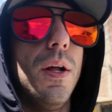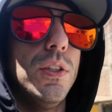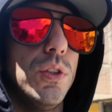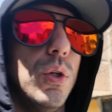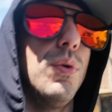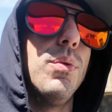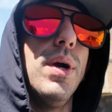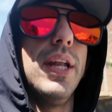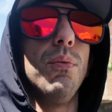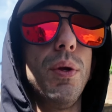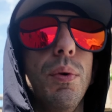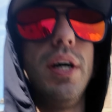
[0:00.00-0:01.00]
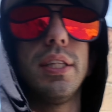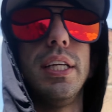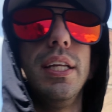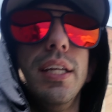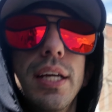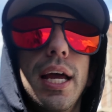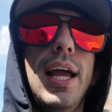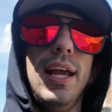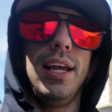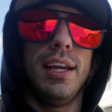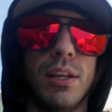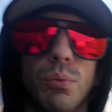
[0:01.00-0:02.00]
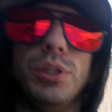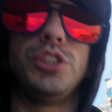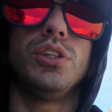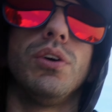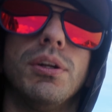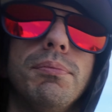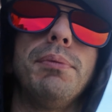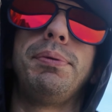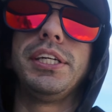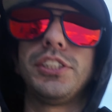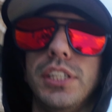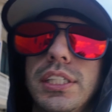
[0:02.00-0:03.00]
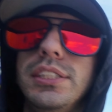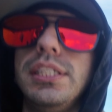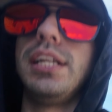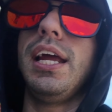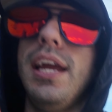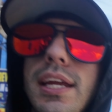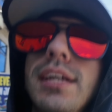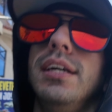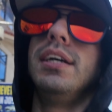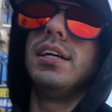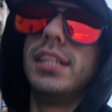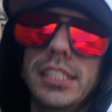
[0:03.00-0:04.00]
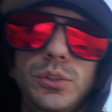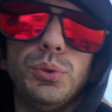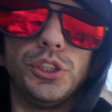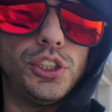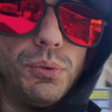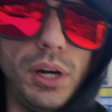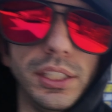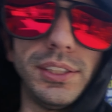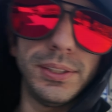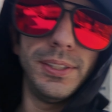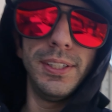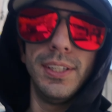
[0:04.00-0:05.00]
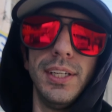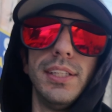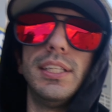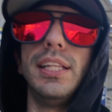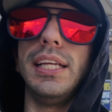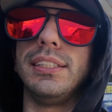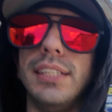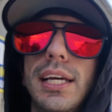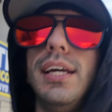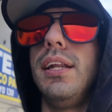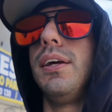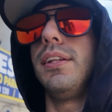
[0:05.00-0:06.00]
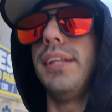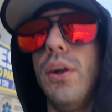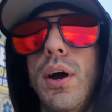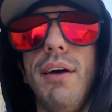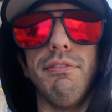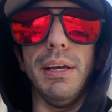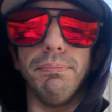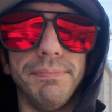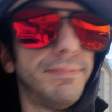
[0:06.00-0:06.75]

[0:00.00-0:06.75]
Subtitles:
So we walked in, and we showed them the picture and said, hey, this is what she wants. Then they said, they don't have that.